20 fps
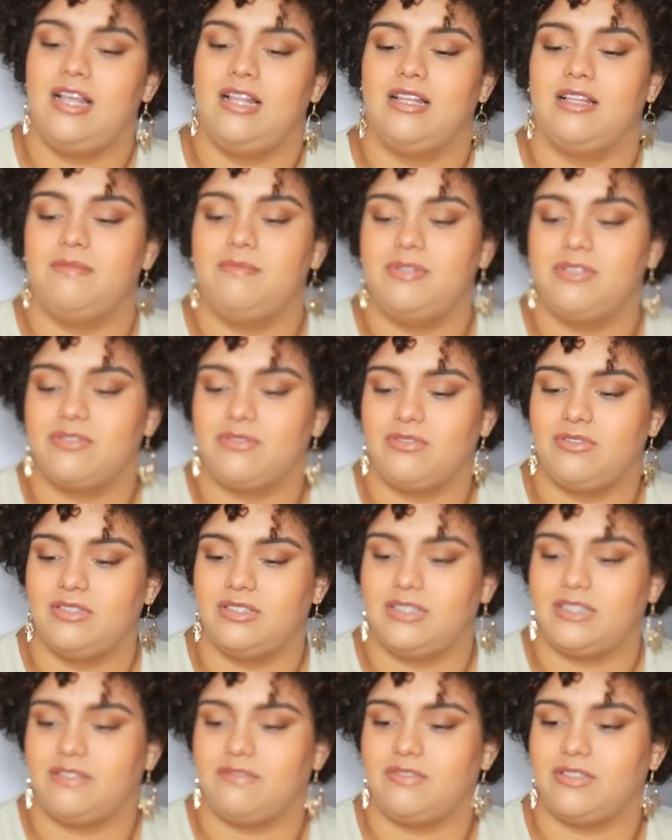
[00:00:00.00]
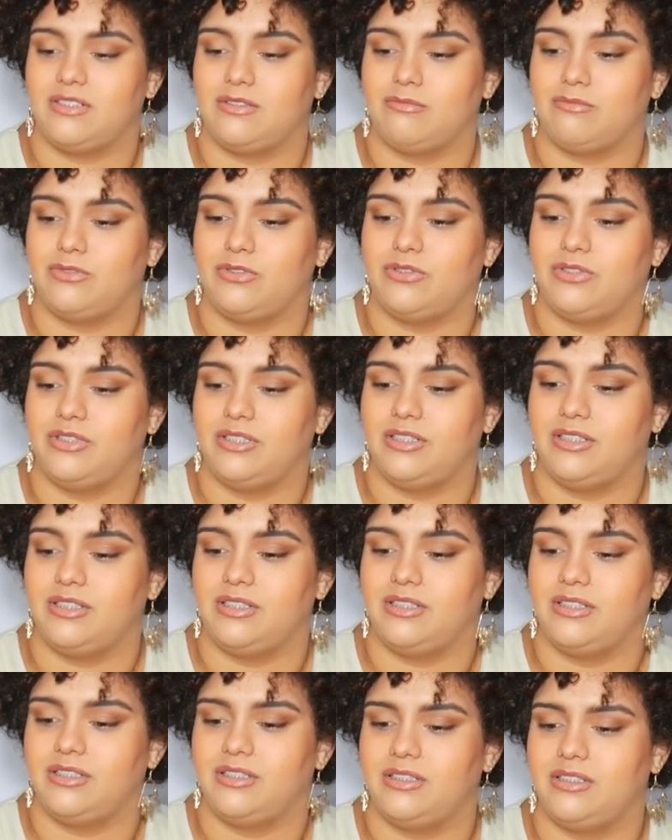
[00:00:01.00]
Let me scroll and see if there's
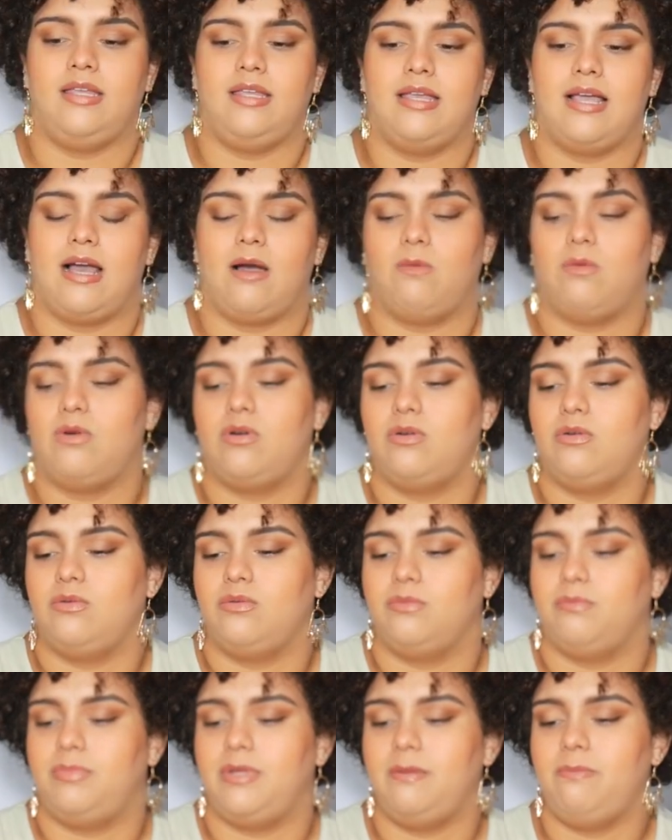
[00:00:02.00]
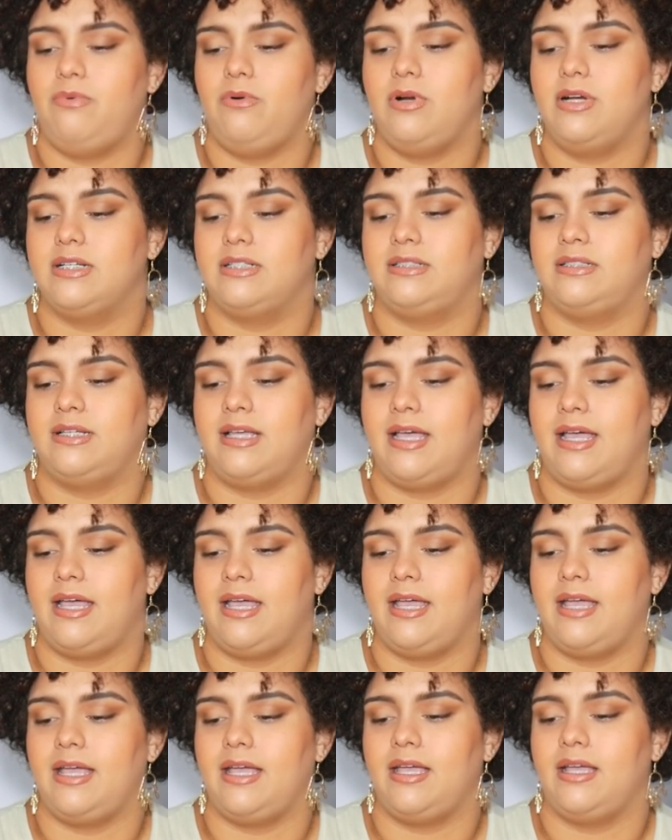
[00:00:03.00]
more. Yeah, well, people are
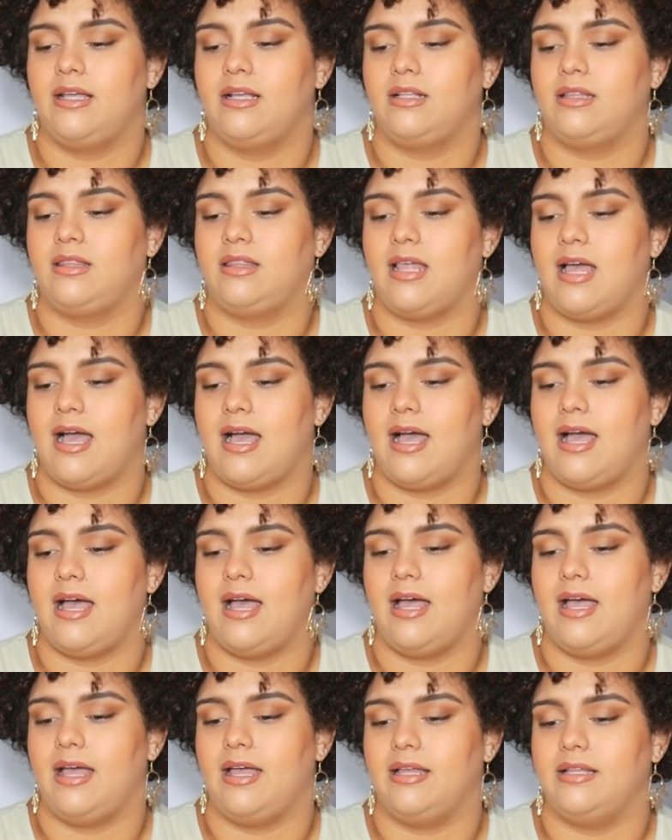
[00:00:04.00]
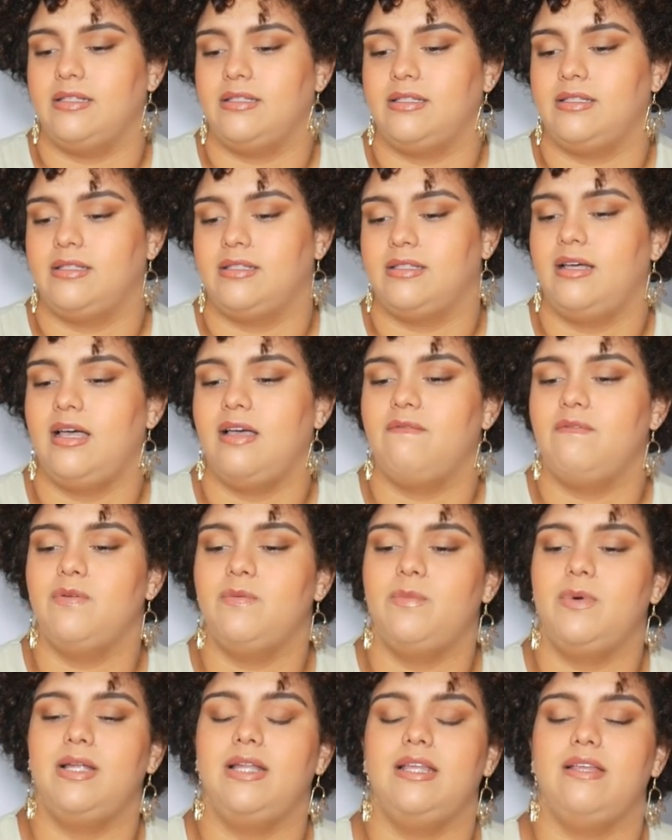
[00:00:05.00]
saying that
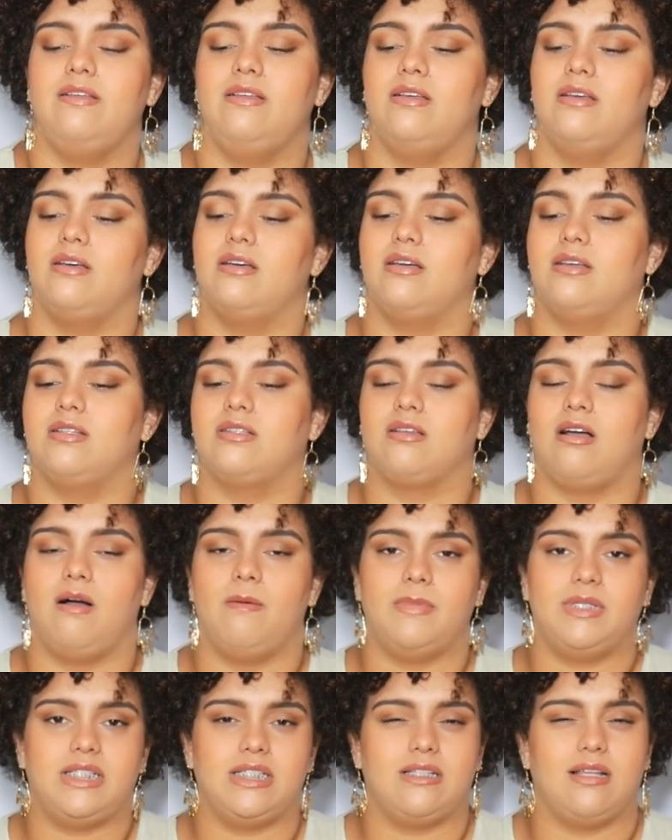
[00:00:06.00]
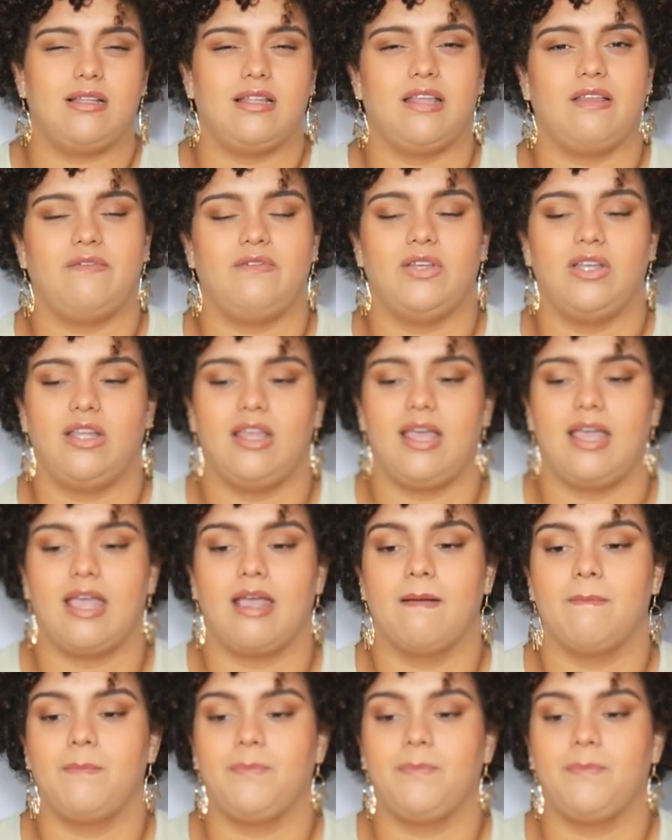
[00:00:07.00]
everybody is commenting that they feel like